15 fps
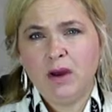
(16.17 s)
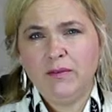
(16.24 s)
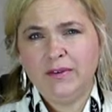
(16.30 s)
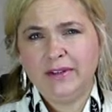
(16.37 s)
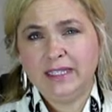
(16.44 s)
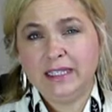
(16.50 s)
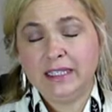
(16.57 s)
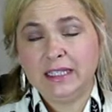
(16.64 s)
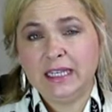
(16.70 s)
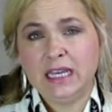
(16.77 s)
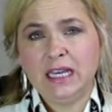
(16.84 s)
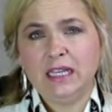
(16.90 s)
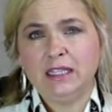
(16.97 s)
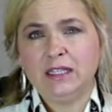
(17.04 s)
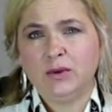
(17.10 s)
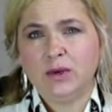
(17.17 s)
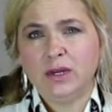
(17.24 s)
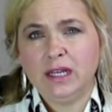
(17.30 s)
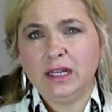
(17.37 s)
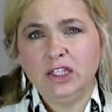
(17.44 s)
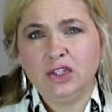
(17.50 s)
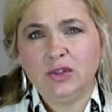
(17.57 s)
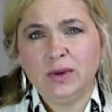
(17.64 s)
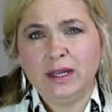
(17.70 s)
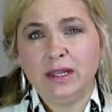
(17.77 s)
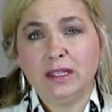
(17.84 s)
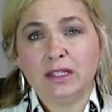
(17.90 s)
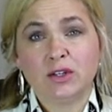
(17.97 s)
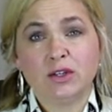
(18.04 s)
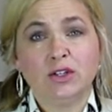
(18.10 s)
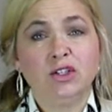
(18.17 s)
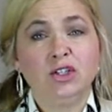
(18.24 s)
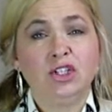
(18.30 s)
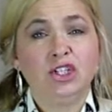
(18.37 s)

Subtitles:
of a disease or an injury that's going to